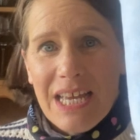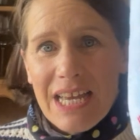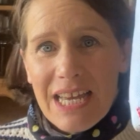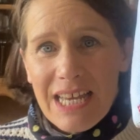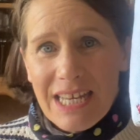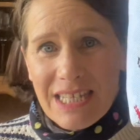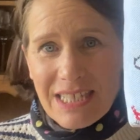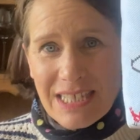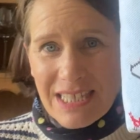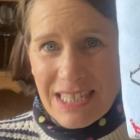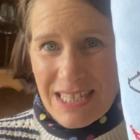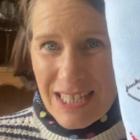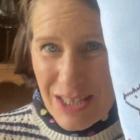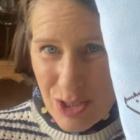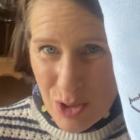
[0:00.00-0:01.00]

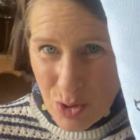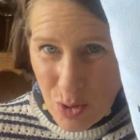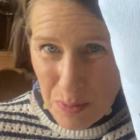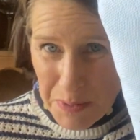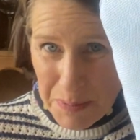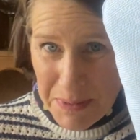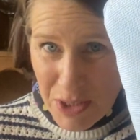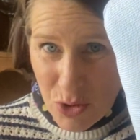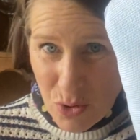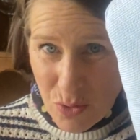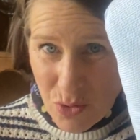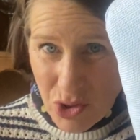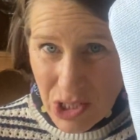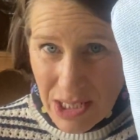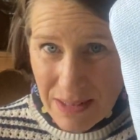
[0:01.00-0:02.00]
The top's a bit
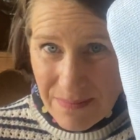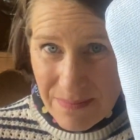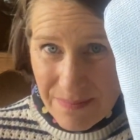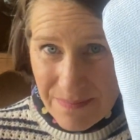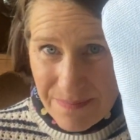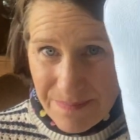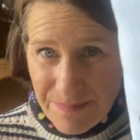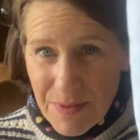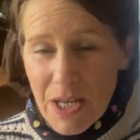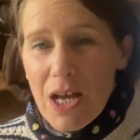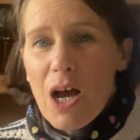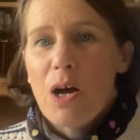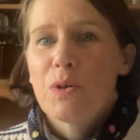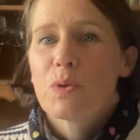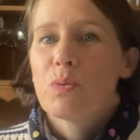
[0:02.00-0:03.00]
dodgy.
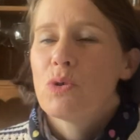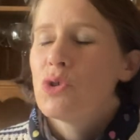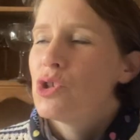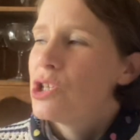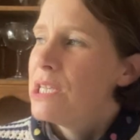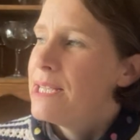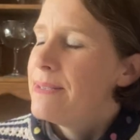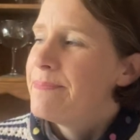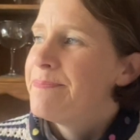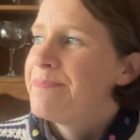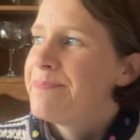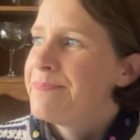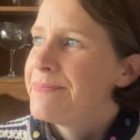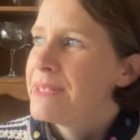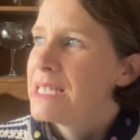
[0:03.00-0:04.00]
I was watching
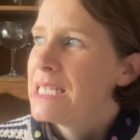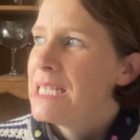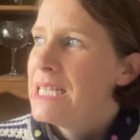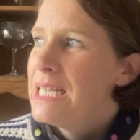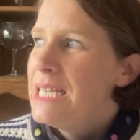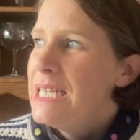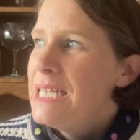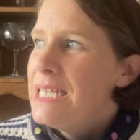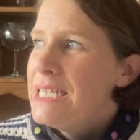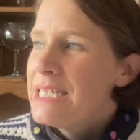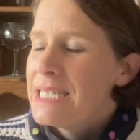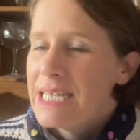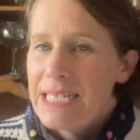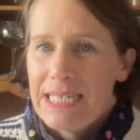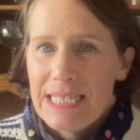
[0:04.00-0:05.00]

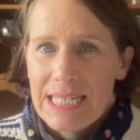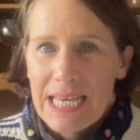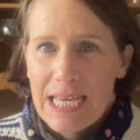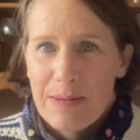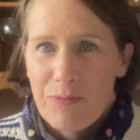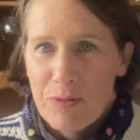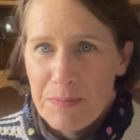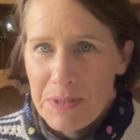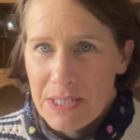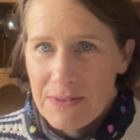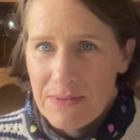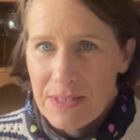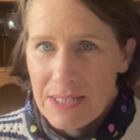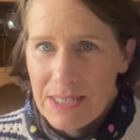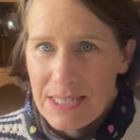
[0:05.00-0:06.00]
Daisy K
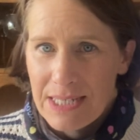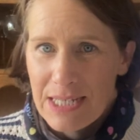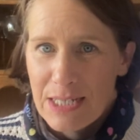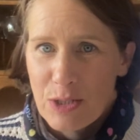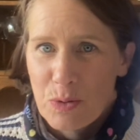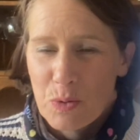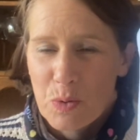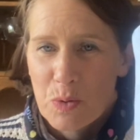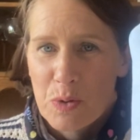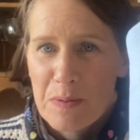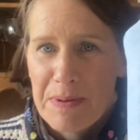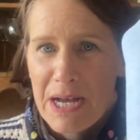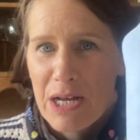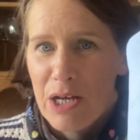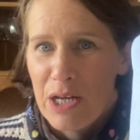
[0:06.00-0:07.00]
Primitives the other day and she was talking
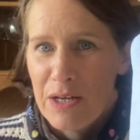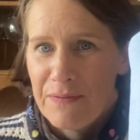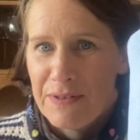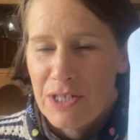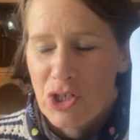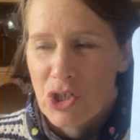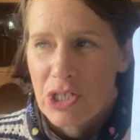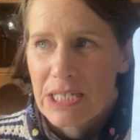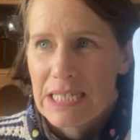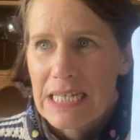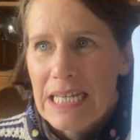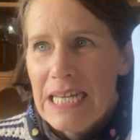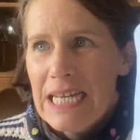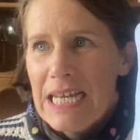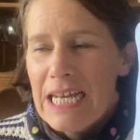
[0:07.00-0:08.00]
about her finishes
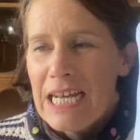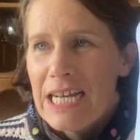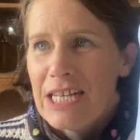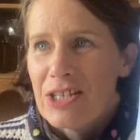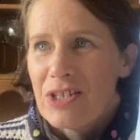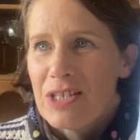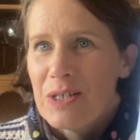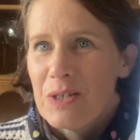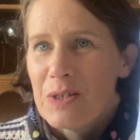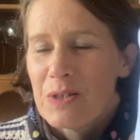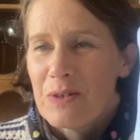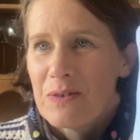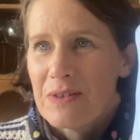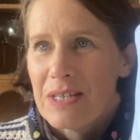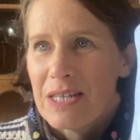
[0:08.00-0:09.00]
and she
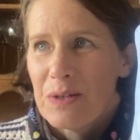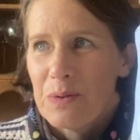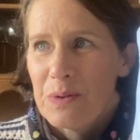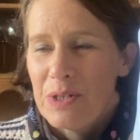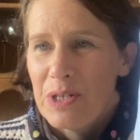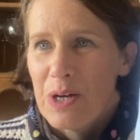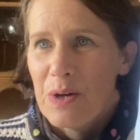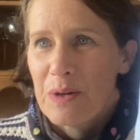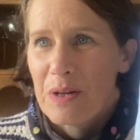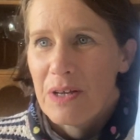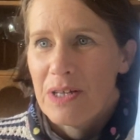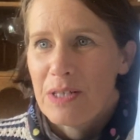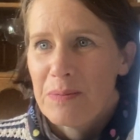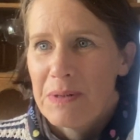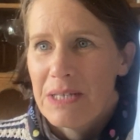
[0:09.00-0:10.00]
sort of said, oh, you know, I'd
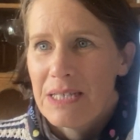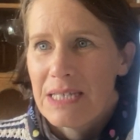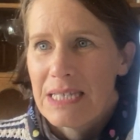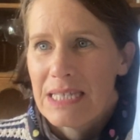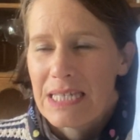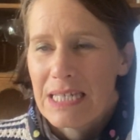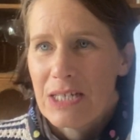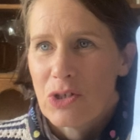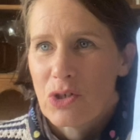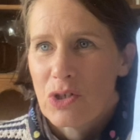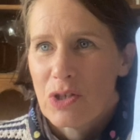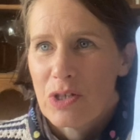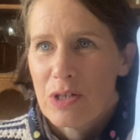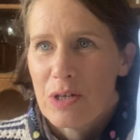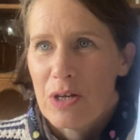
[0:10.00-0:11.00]
like to make the
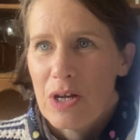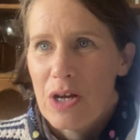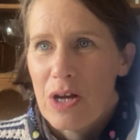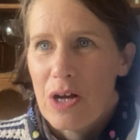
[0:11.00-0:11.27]
distinction that